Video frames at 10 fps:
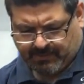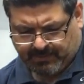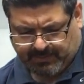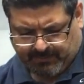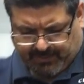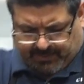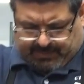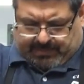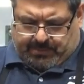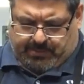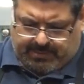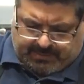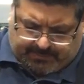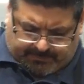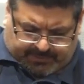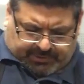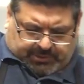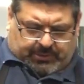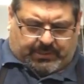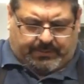There we go. We
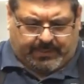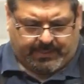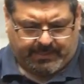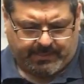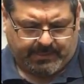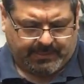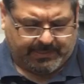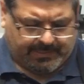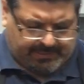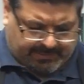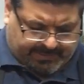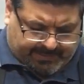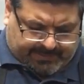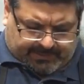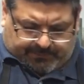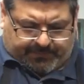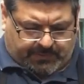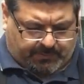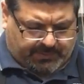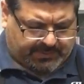should get this off because
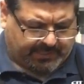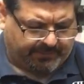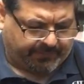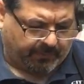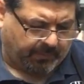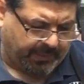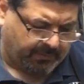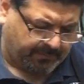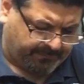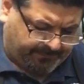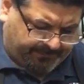I want to save the welt.